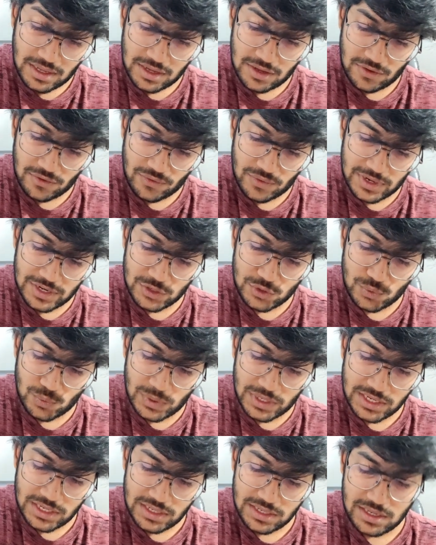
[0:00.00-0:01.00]
a
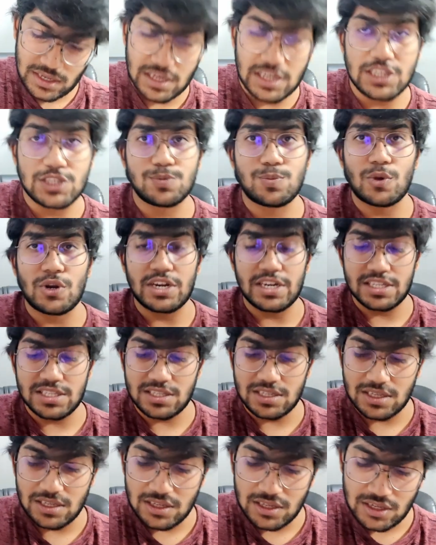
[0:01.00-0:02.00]
1-to-1
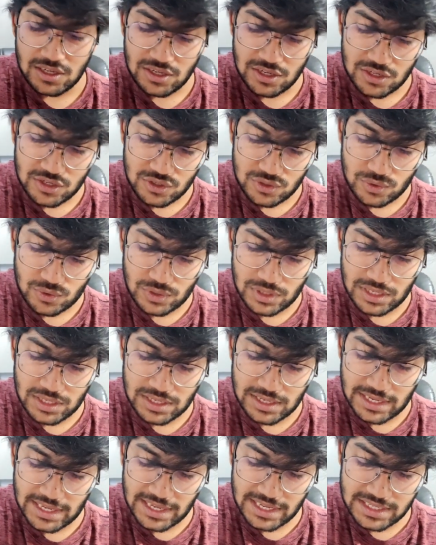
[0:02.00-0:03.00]
correspondence. So
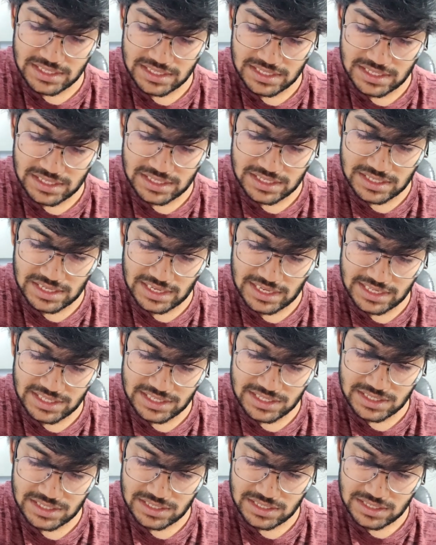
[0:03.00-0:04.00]
here x is
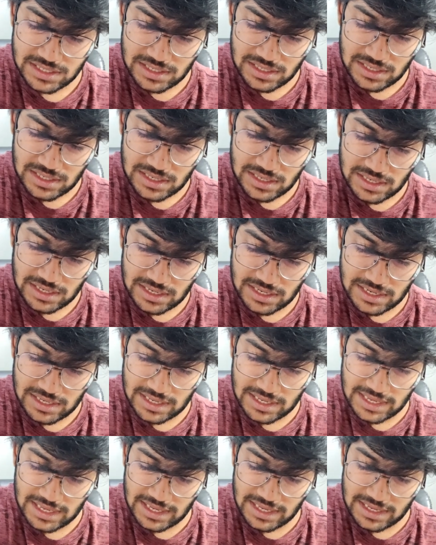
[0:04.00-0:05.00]
s and
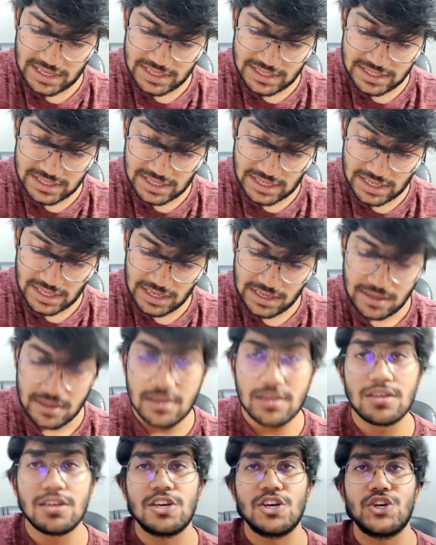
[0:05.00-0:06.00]
a is again
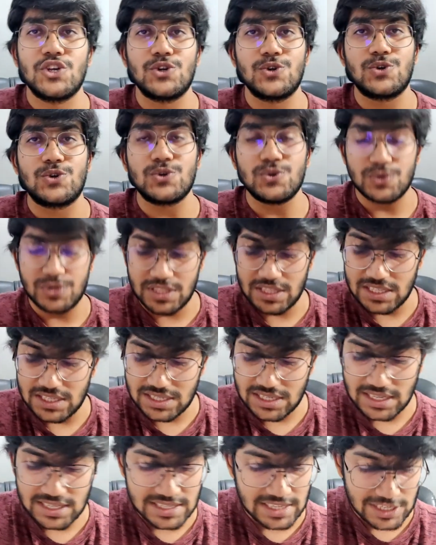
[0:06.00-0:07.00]
root 2 in
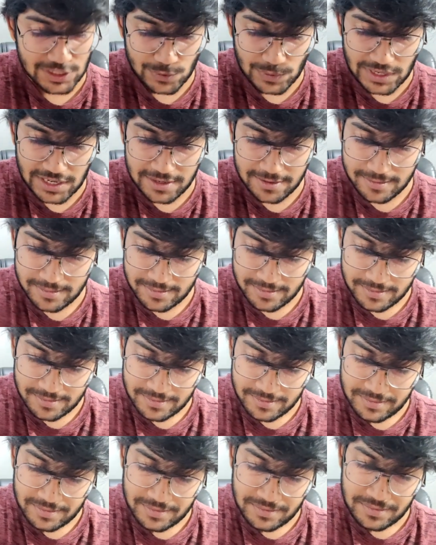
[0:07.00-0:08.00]
this case as well.
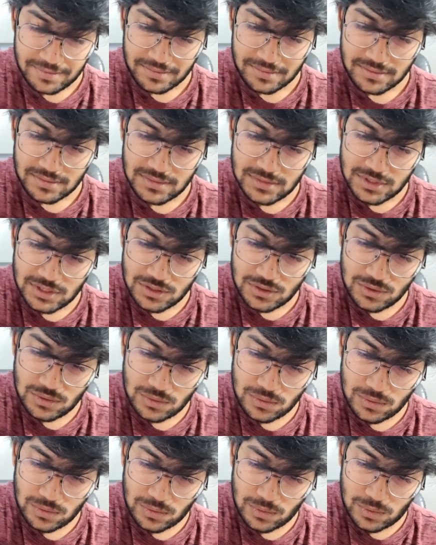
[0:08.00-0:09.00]
So
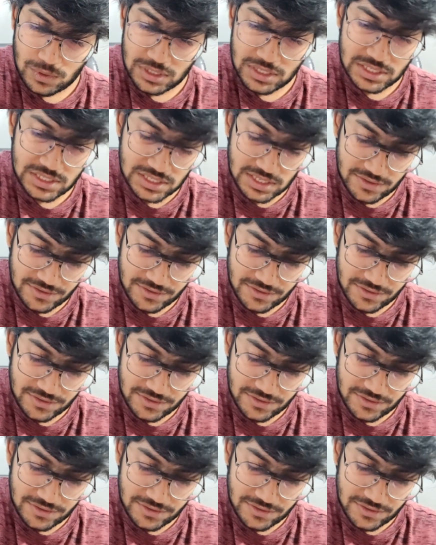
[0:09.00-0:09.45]
what this